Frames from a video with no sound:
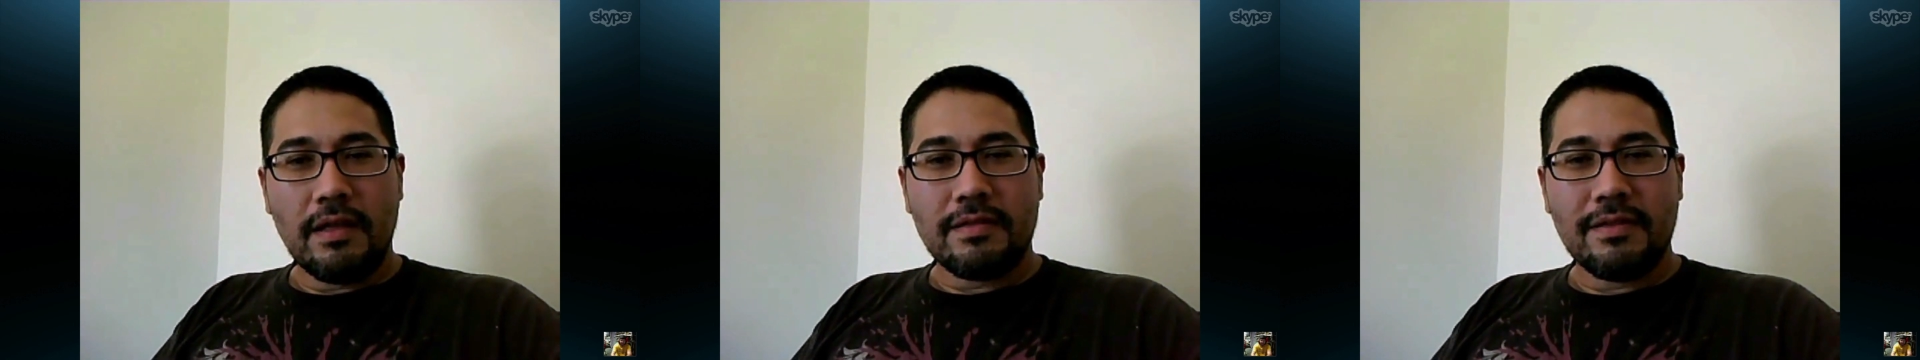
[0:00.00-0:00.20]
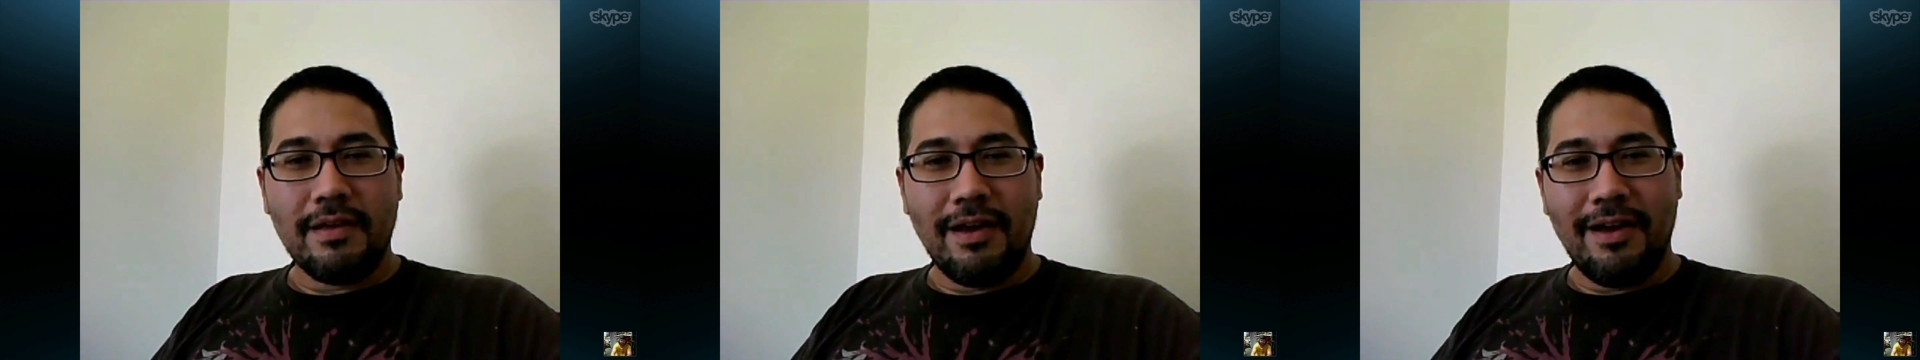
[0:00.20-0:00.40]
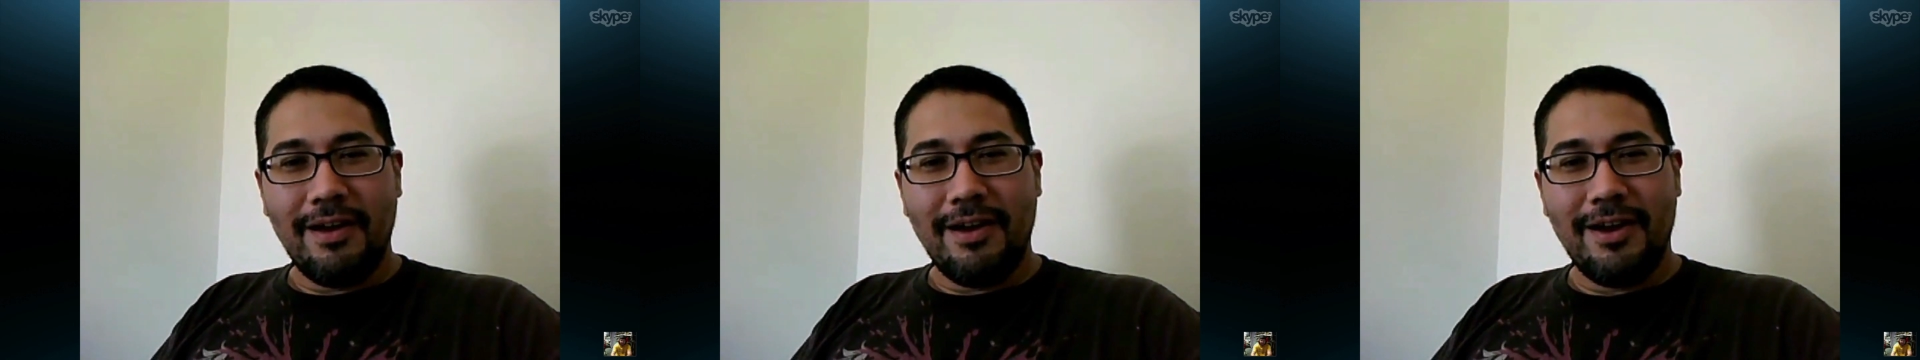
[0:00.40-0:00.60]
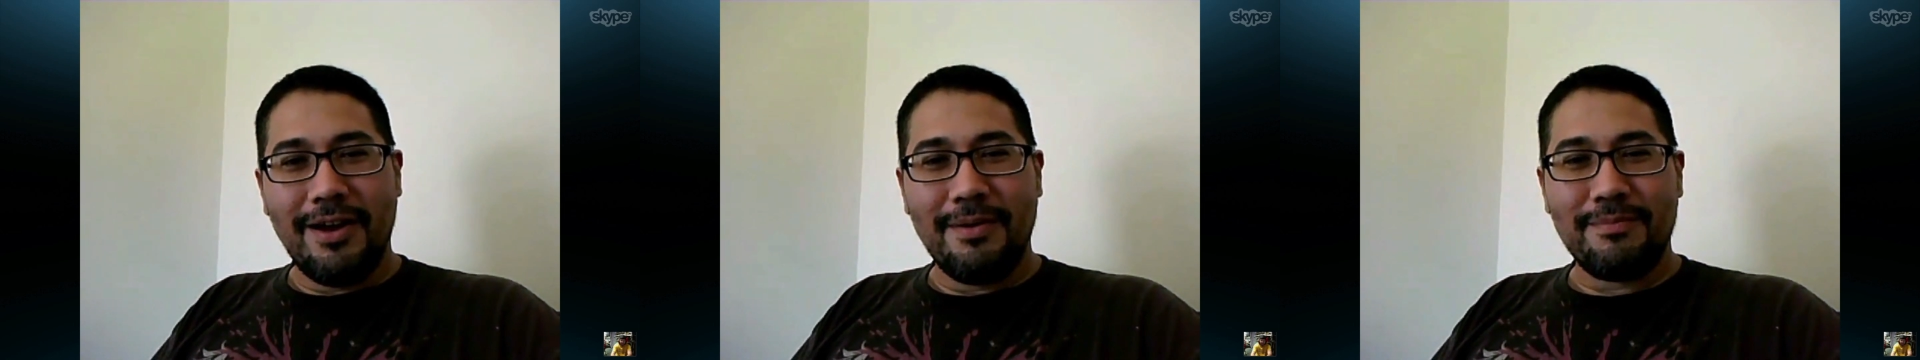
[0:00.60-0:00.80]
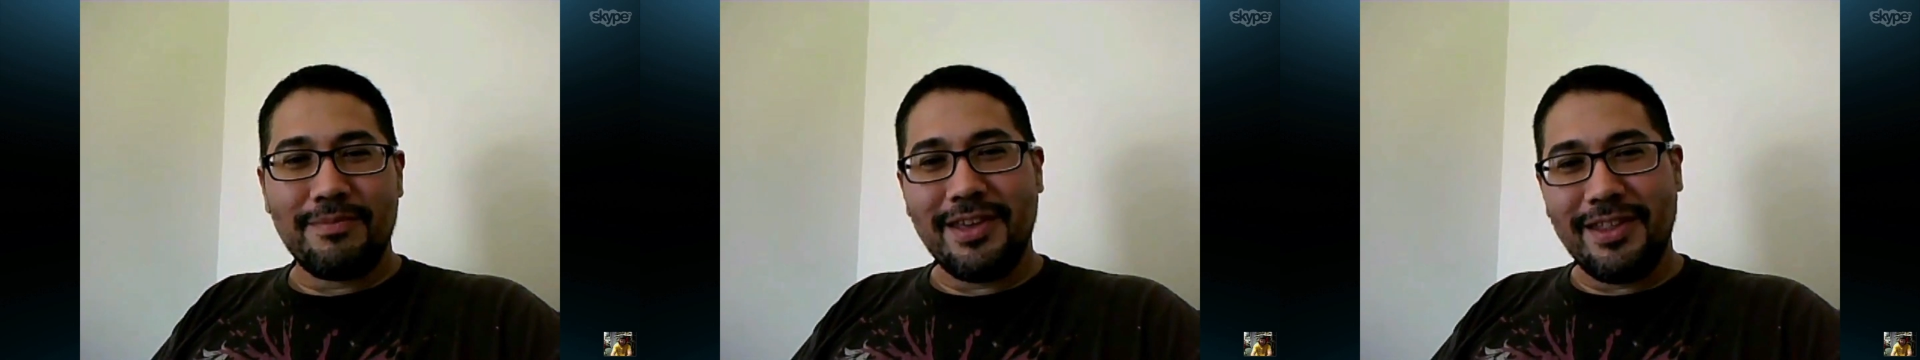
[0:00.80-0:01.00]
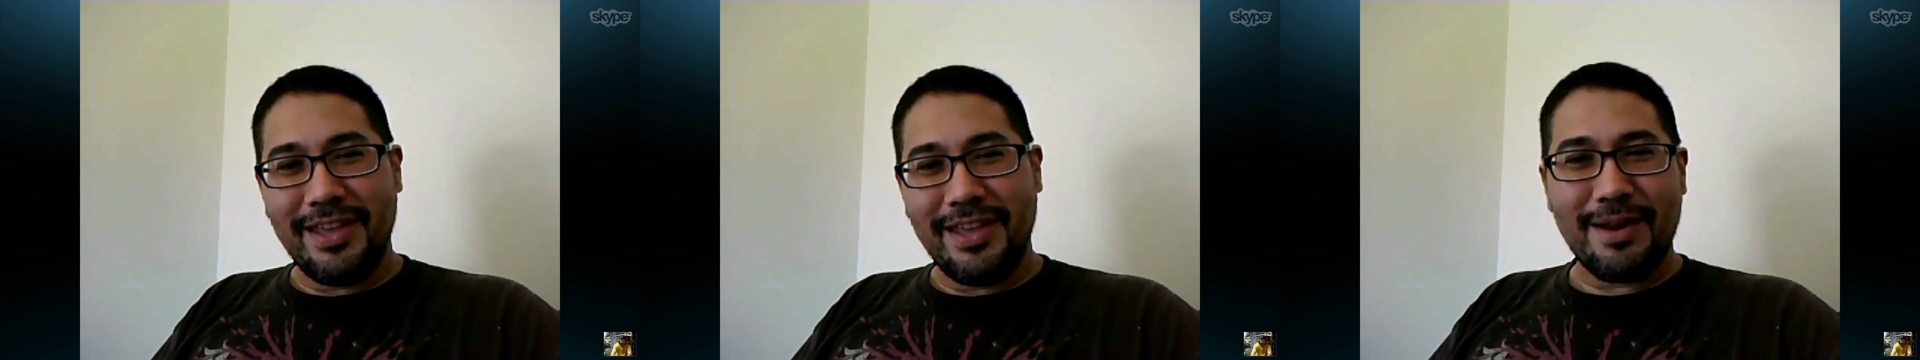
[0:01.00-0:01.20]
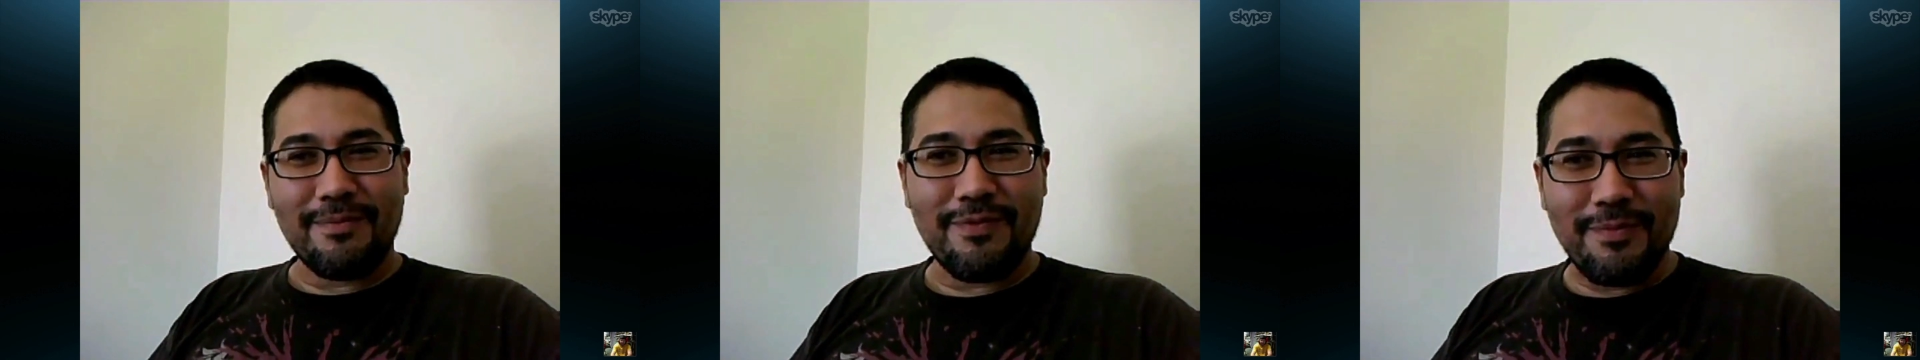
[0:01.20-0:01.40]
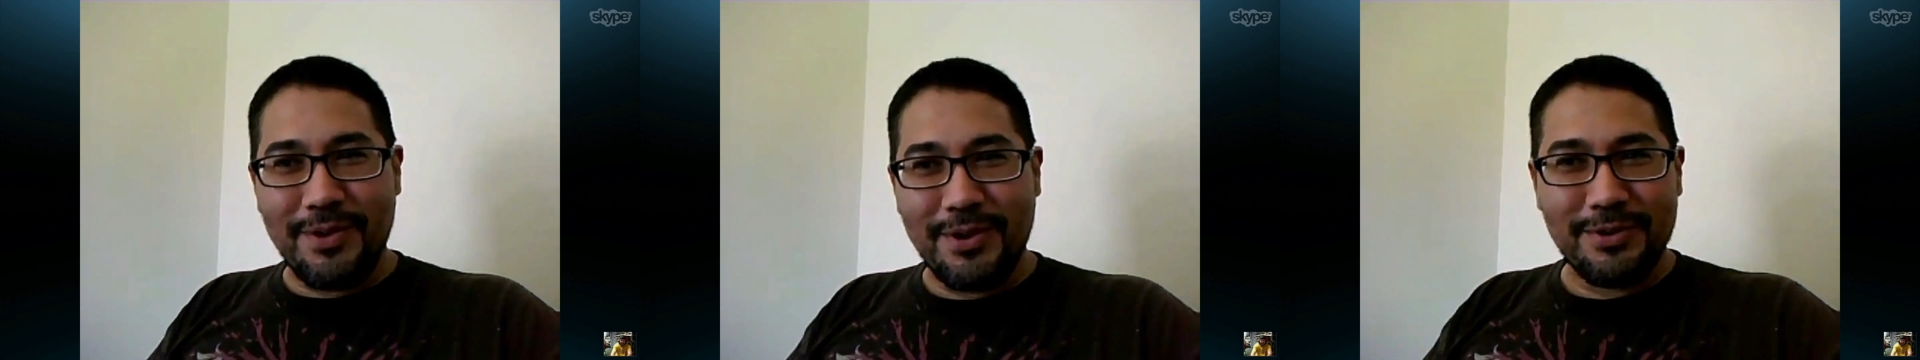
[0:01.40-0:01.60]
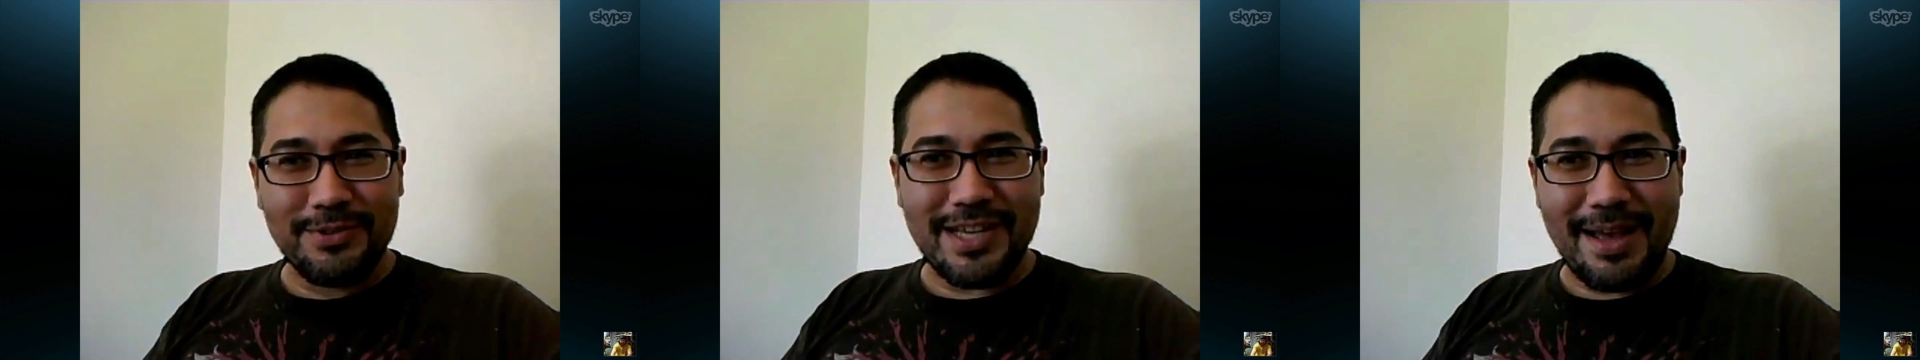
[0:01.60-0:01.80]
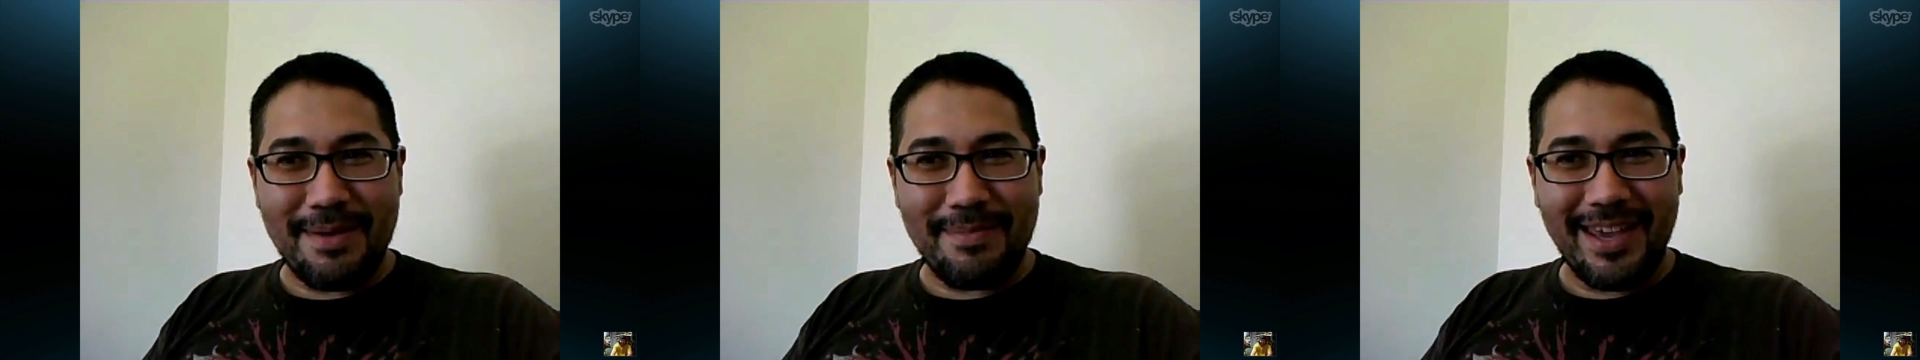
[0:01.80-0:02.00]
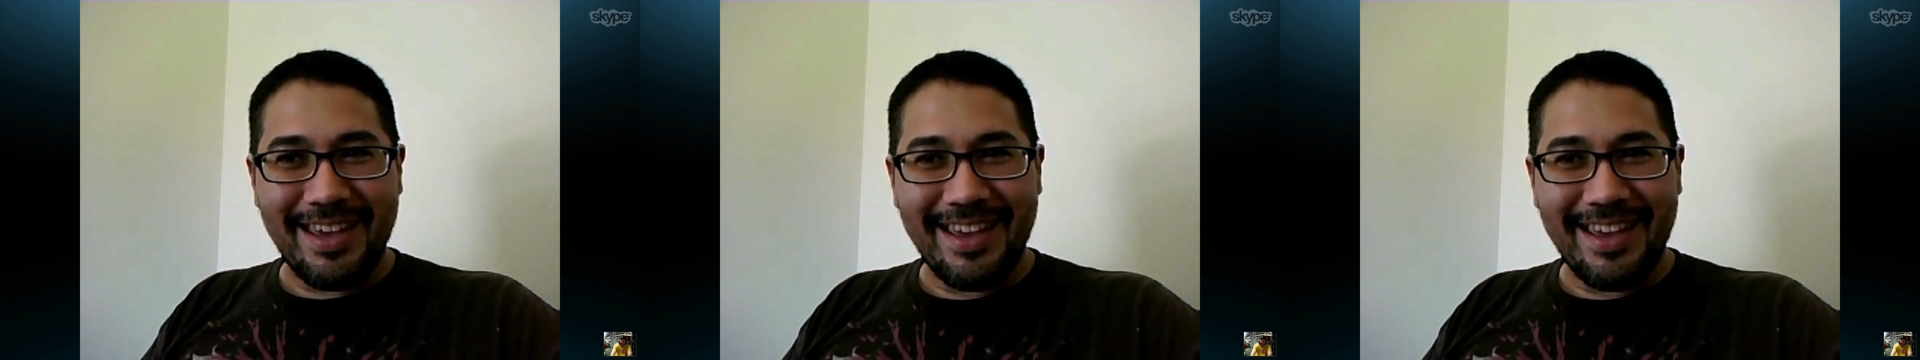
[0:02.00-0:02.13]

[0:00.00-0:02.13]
Can they get them from you, Tommy?